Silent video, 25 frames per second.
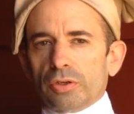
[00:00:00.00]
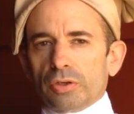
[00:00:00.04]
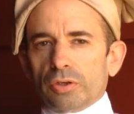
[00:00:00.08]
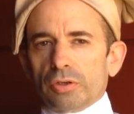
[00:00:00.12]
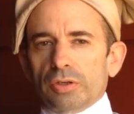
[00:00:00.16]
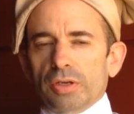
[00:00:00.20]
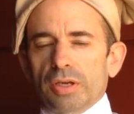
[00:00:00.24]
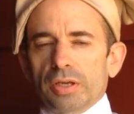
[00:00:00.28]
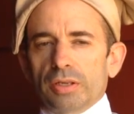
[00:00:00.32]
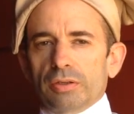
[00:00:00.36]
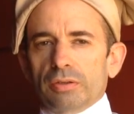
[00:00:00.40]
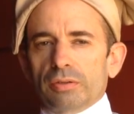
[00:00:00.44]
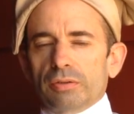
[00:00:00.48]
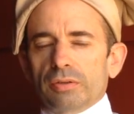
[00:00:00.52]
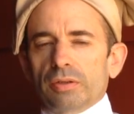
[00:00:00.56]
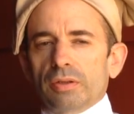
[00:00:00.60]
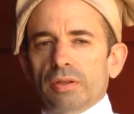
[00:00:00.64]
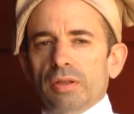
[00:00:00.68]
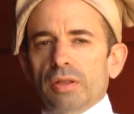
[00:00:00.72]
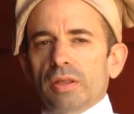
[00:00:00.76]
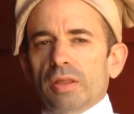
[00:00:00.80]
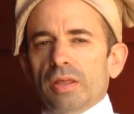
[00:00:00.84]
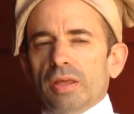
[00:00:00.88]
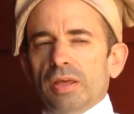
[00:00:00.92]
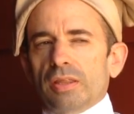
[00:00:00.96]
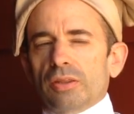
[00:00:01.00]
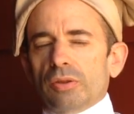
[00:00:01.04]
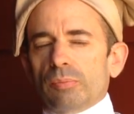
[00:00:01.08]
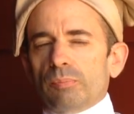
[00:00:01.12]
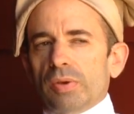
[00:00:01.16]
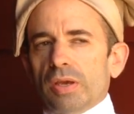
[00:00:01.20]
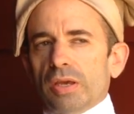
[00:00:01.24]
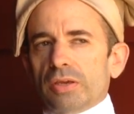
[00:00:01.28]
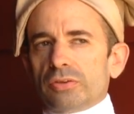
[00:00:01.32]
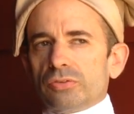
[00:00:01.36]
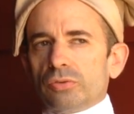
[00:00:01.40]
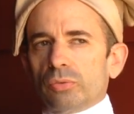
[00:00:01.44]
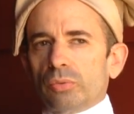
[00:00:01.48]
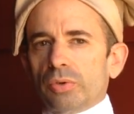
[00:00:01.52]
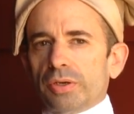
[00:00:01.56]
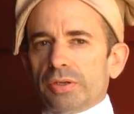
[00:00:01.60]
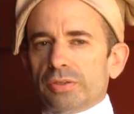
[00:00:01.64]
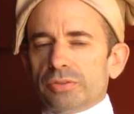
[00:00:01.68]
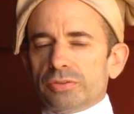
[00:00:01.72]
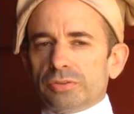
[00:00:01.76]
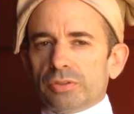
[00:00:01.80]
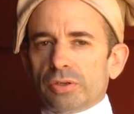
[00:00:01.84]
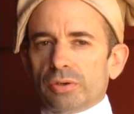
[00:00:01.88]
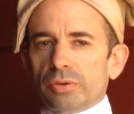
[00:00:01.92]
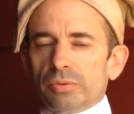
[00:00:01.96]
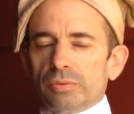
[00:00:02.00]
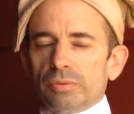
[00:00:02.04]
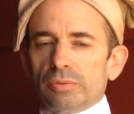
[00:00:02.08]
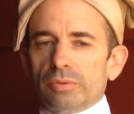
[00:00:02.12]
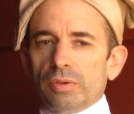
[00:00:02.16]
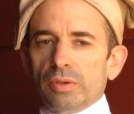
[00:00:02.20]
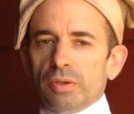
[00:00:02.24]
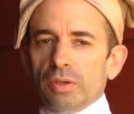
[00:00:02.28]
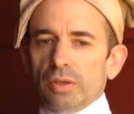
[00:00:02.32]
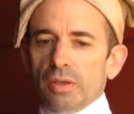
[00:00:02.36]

the, in, in the best way, so